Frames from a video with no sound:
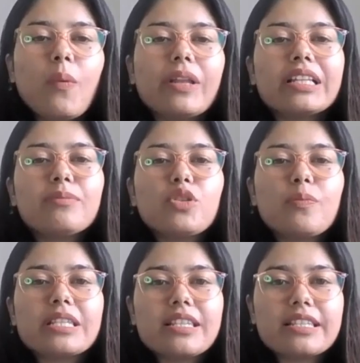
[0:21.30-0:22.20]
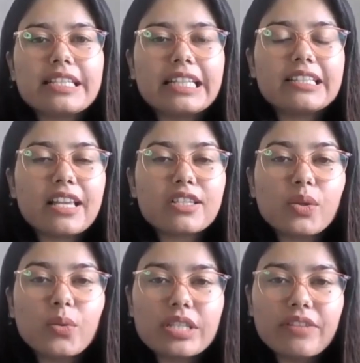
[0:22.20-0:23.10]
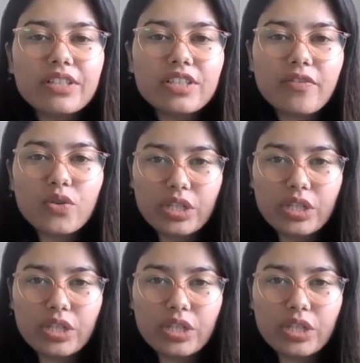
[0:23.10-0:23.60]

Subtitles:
Welcome to Business Connect's exclusive interview